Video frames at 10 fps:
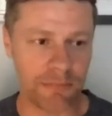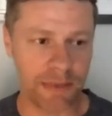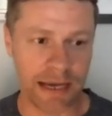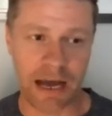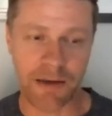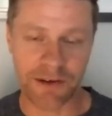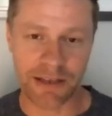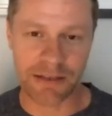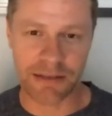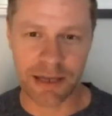That
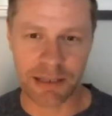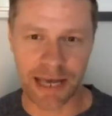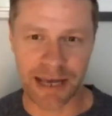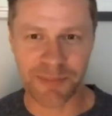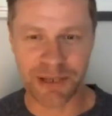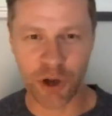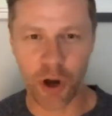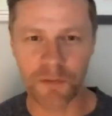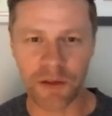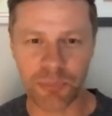confidence allows me to
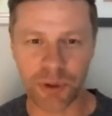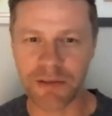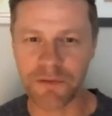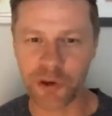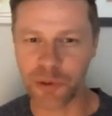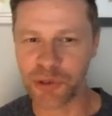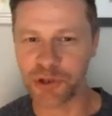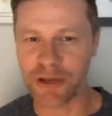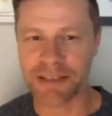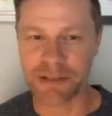hopefully bring fewer
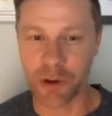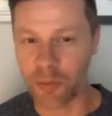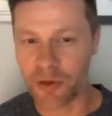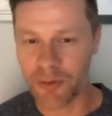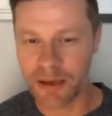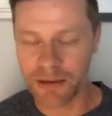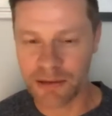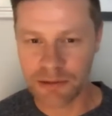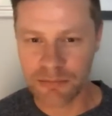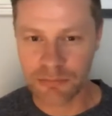stresses home with me,
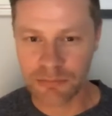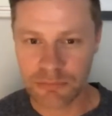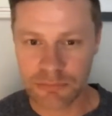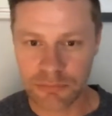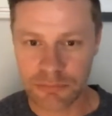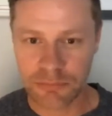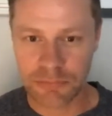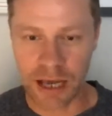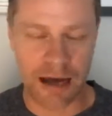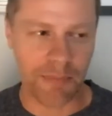
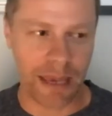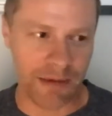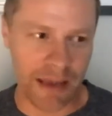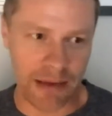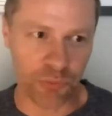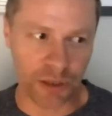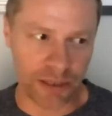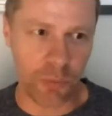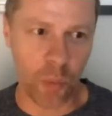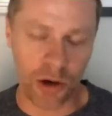and
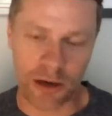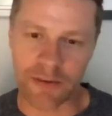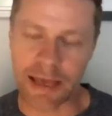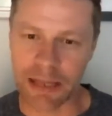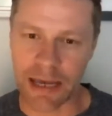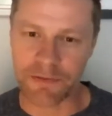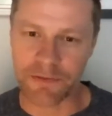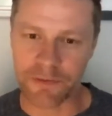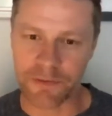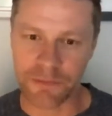really work on that
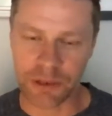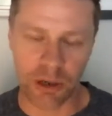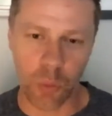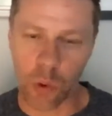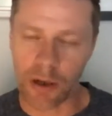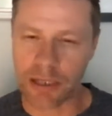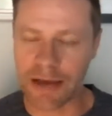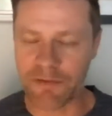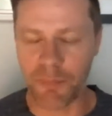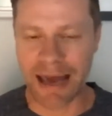
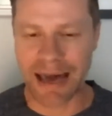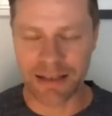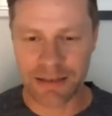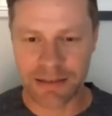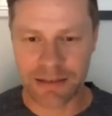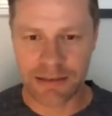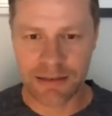work-life balance,